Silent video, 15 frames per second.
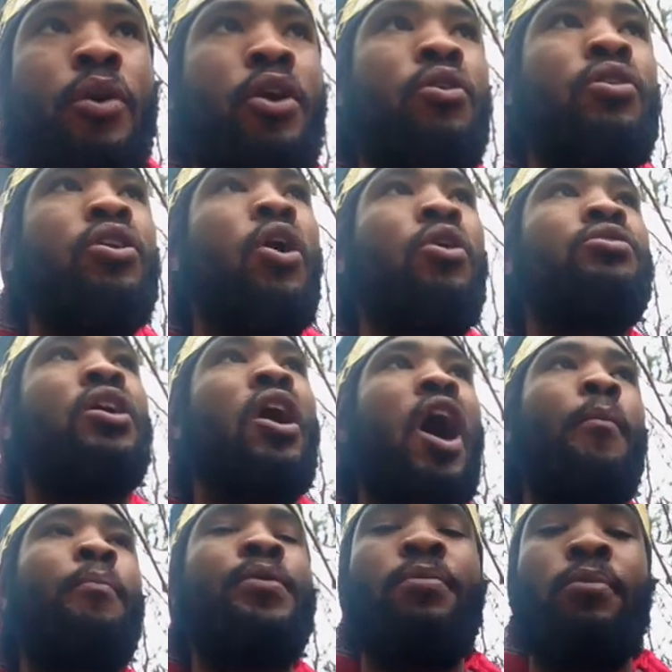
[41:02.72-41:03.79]
We don't go to
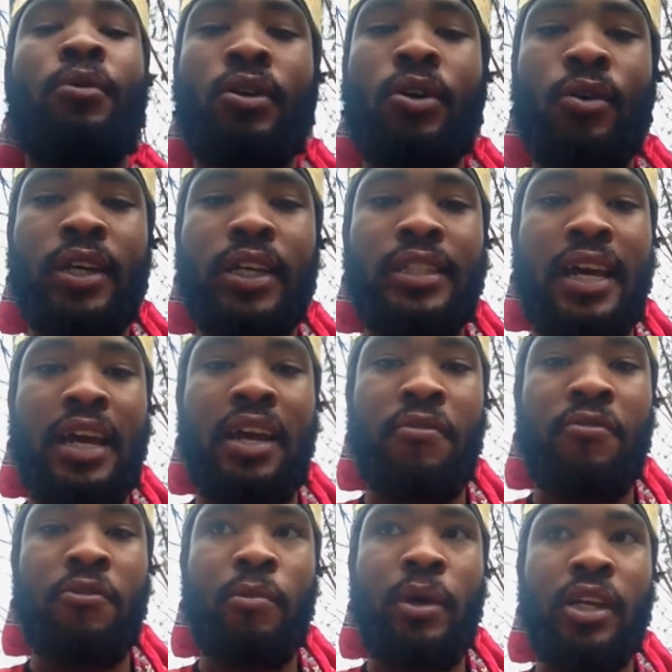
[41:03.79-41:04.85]
our people to go get that
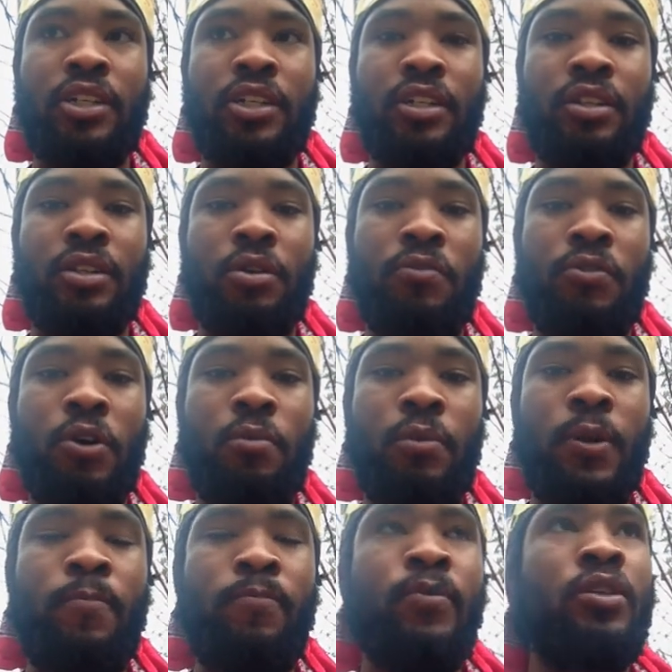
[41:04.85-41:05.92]
information. You feel
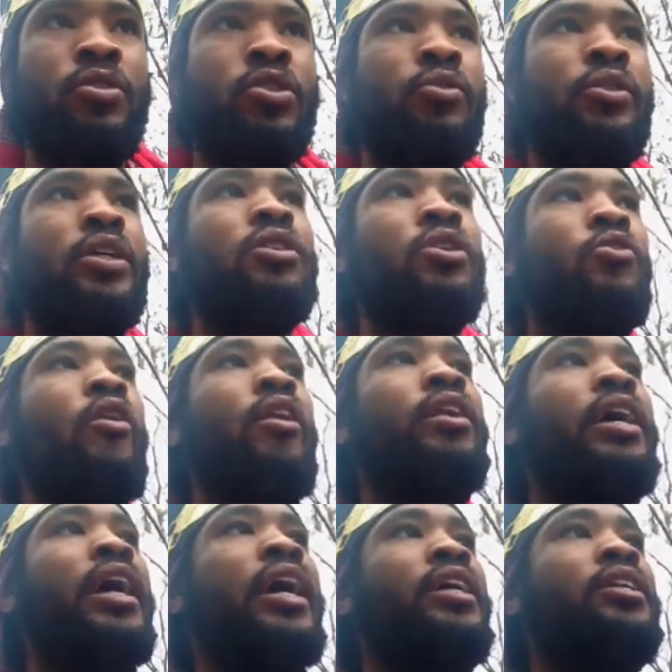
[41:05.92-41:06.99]
me? So this
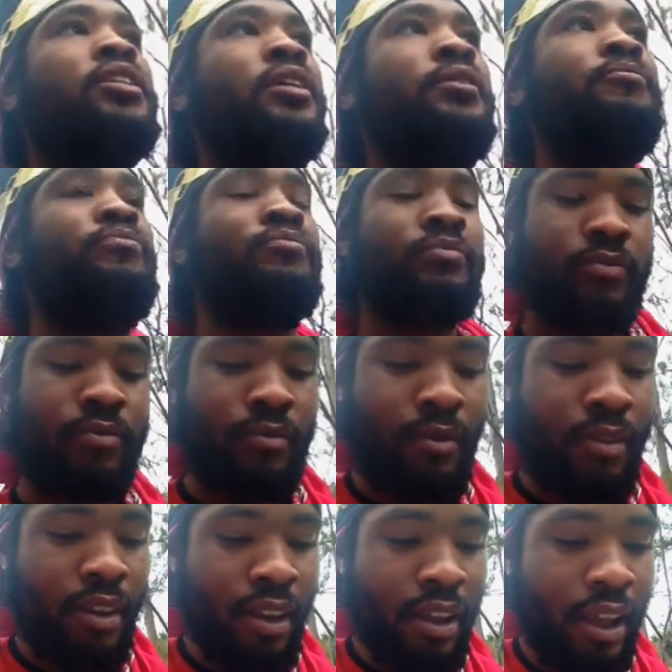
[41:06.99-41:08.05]
Aquarian age
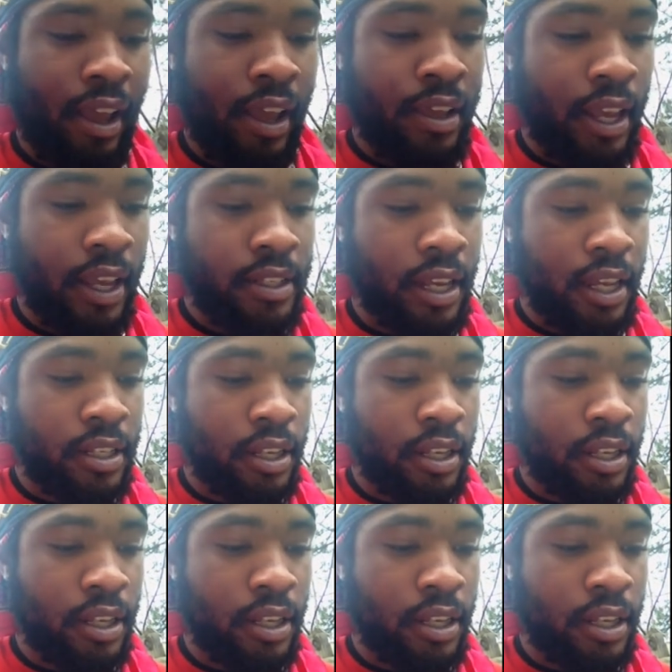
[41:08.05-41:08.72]
is